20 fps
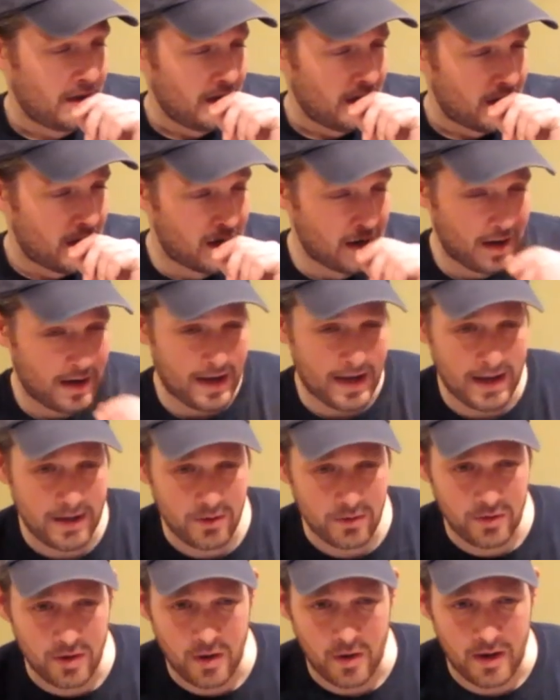I
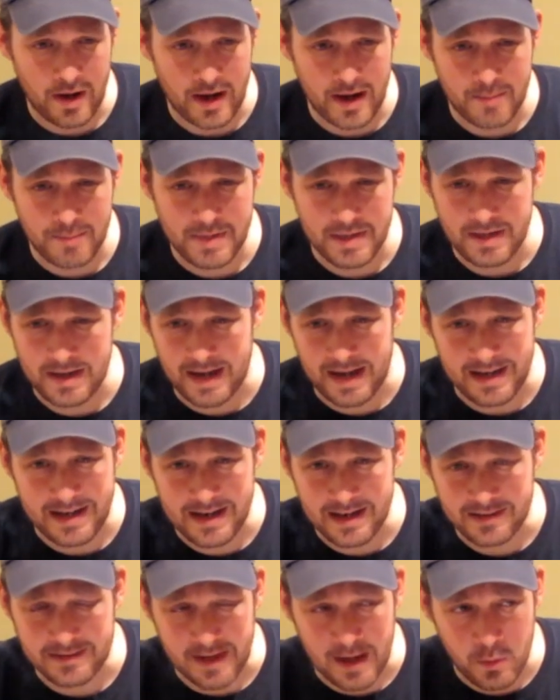don't know. I mean, I
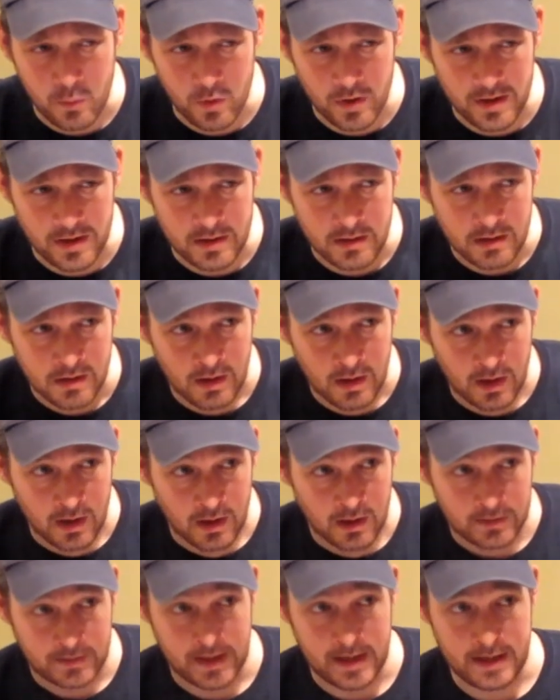guess I wouldn't
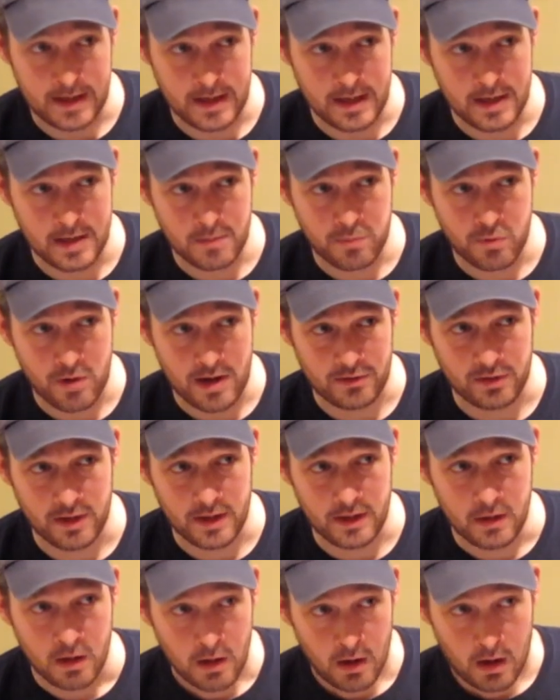take in a breath
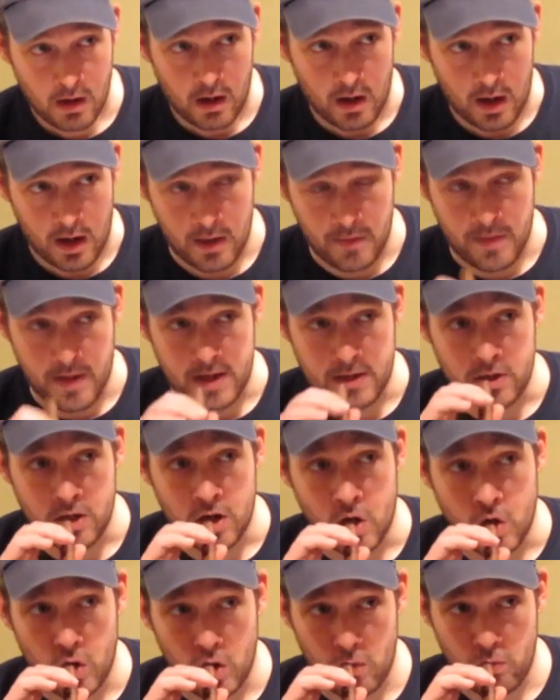like, and then
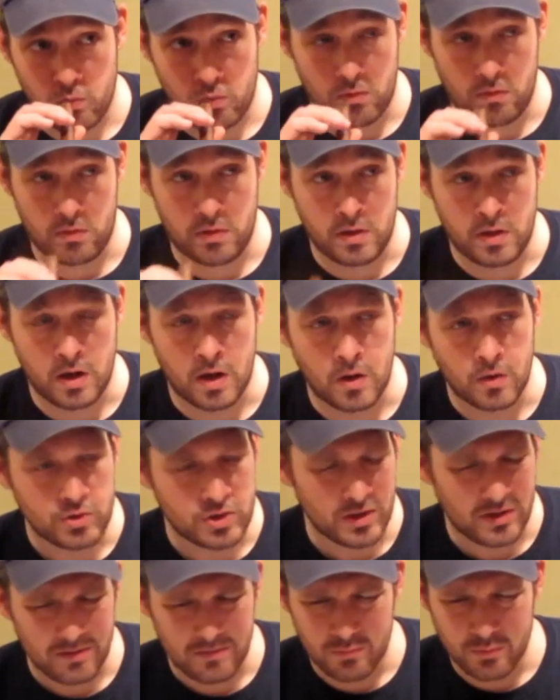go, you know,
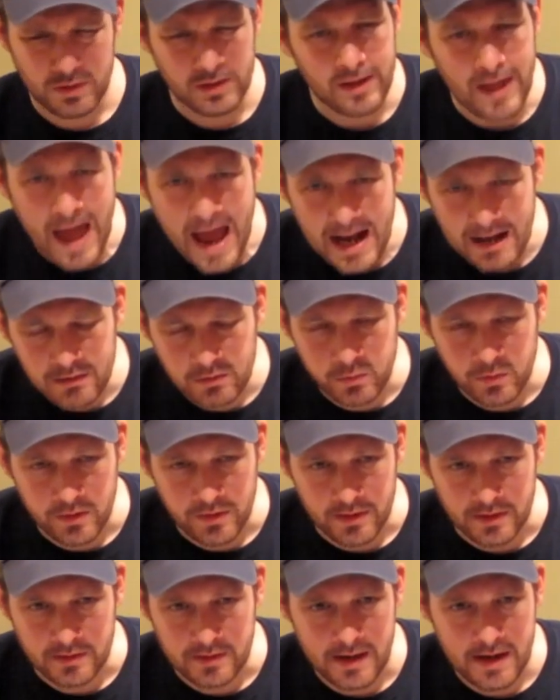just relax
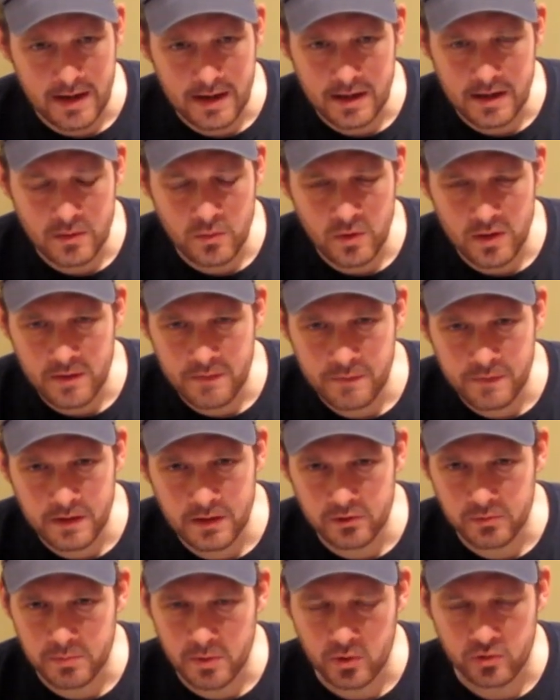with it. Take it in when it
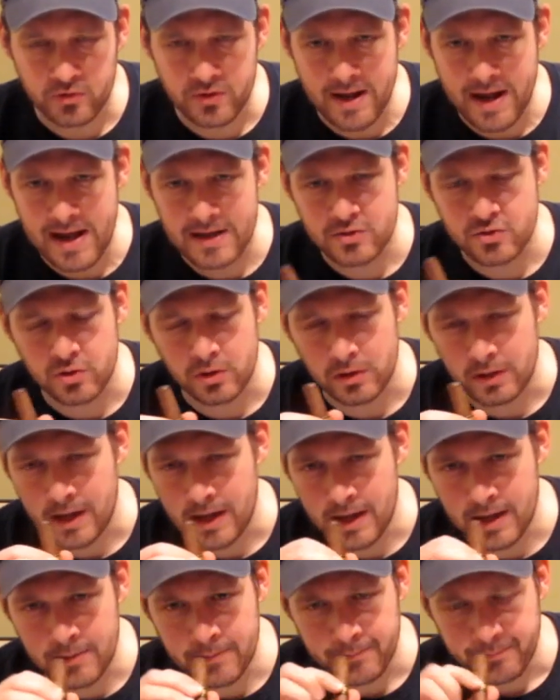feels most natural.
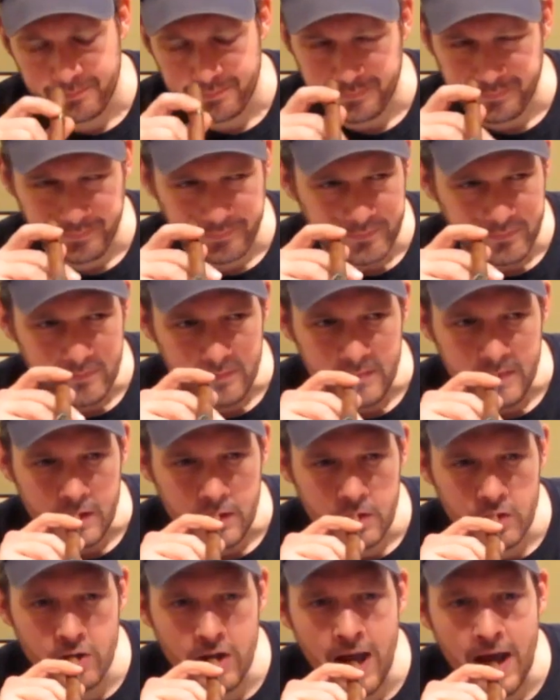And
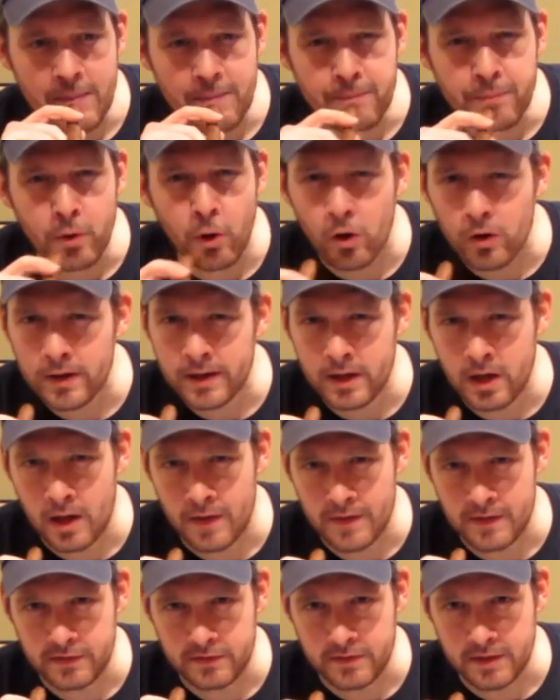you're not pulling
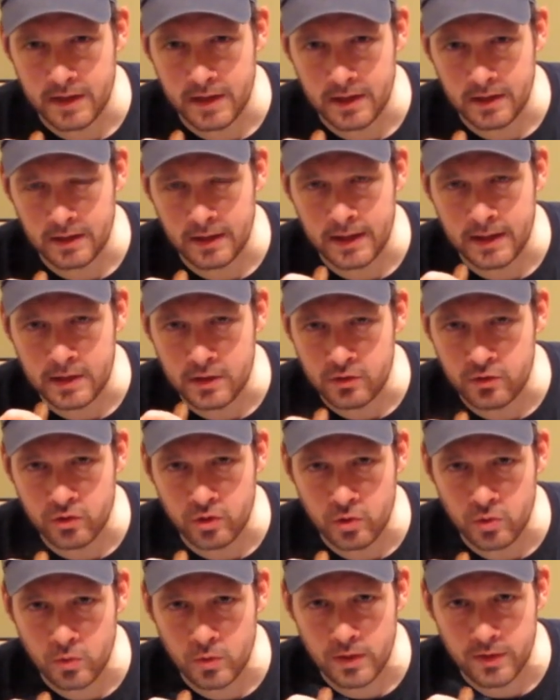on this thing like you
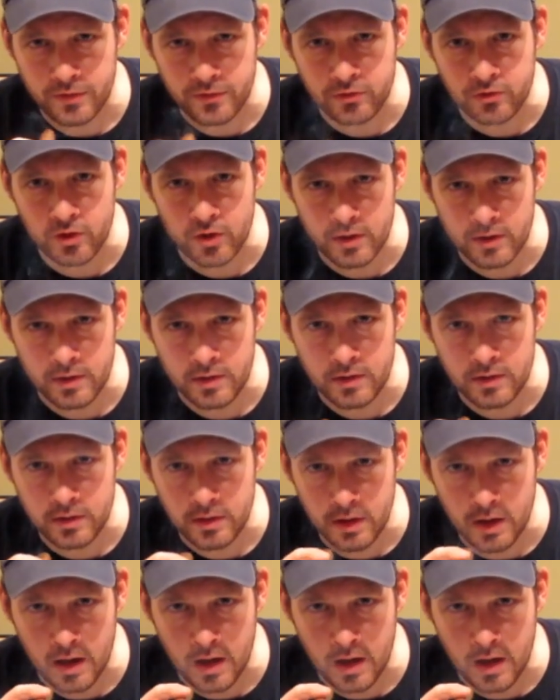do with certain,